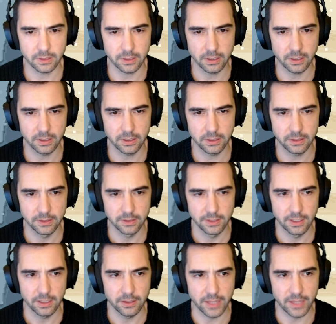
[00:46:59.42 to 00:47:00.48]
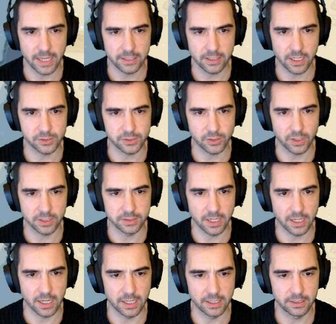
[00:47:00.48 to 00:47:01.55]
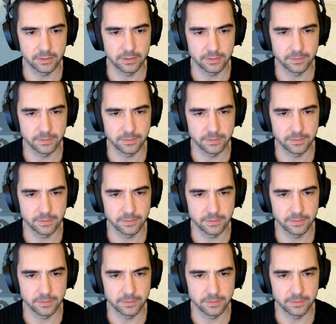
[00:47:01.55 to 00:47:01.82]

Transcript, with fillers: Okay. That guy's gotta die.